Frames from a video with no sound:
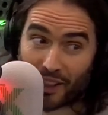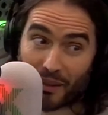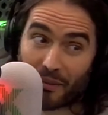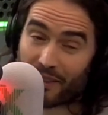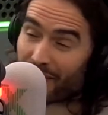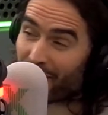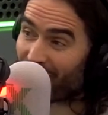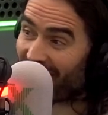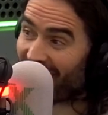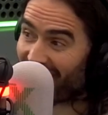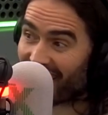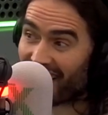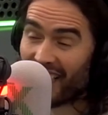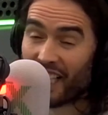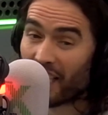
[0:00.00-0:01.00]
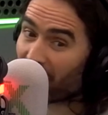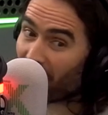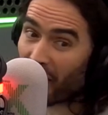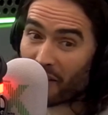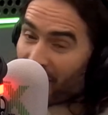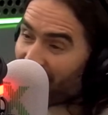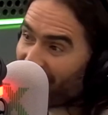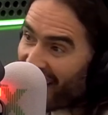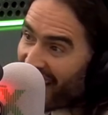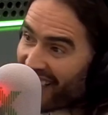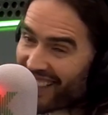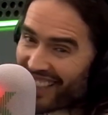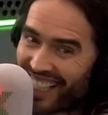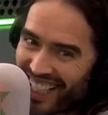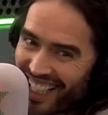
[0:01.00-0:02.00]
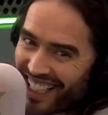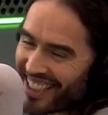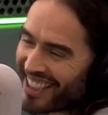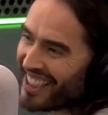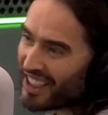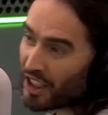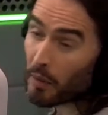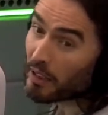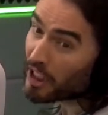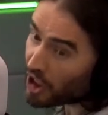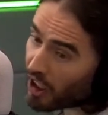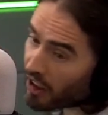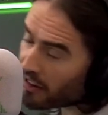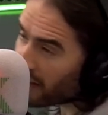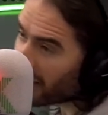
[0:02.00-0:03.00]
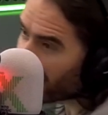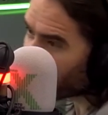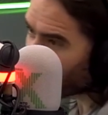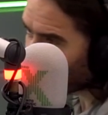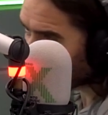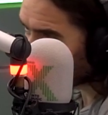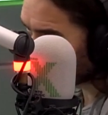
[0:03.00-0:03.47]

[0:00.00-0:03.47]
street with a flag. Don't say, yeah, you'll be shot. If you're listening